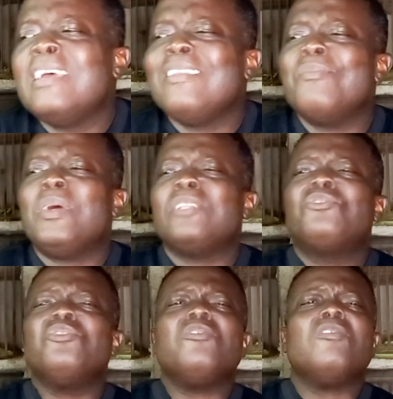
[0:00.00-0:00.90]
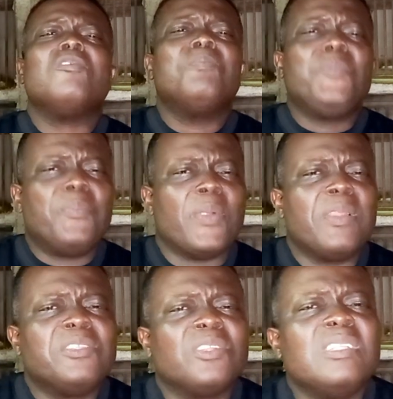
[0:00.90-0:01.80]
Number 2
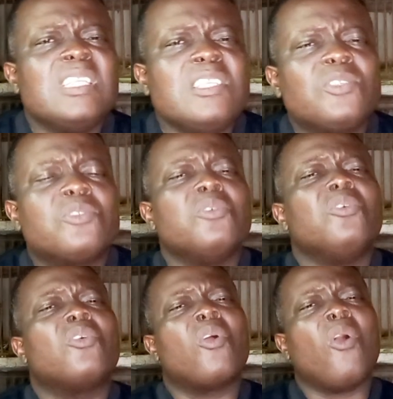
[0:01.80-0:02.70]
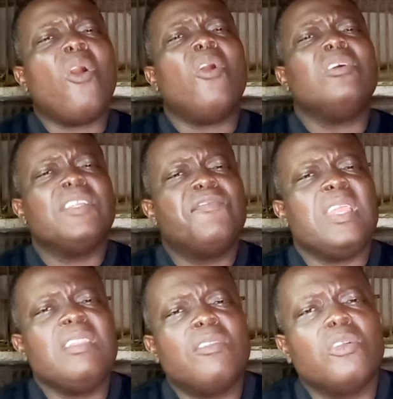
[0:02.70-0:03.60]
preparation is to call the
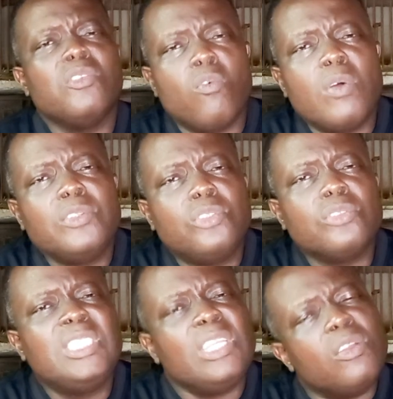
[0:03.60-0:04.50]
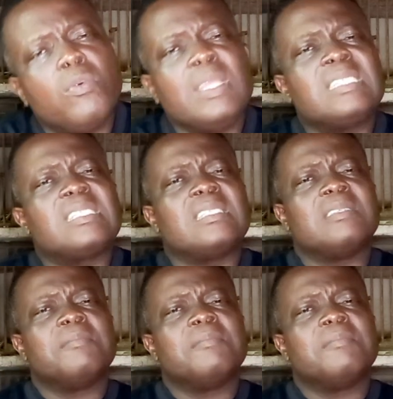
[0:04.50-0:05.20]
vendor you want to deal with.